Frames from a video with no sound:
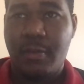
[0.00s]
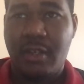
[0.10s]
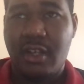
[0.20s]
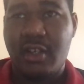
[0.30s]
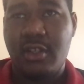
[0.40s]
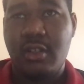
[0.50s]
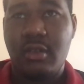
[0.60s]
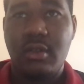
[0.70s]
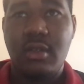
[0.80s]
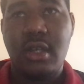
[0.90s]
I mean, I
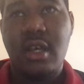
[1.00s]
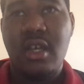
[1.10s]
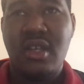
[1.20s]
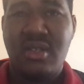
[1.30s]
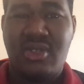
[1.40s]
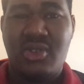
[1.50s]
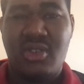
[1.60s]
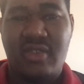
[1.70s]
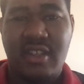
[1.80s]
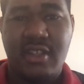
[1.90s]
can
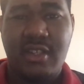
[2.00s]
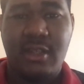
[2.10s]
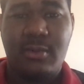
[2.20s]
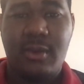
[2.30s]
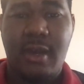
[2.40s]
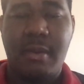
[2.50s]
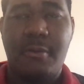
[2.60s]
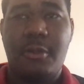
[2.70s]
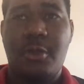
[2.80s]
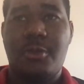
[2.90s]
sort of understand why. I
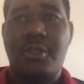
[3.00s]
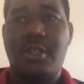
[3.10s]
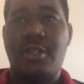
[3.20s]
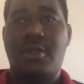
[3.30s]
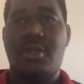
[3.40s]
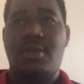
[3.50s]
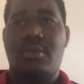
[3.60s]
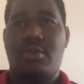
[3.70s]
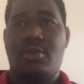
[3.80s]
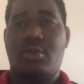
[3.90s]
mean, when I was watching this
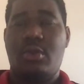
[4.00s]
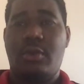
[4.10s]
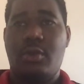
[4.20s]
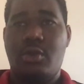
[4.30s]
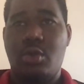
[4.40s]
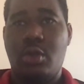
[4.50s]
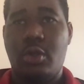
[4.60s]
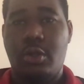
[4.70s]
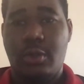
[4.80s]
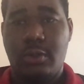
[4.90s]
story not too
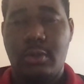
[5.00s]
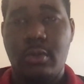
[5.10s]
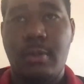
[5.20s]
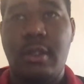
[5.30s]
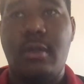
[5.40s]
long ago,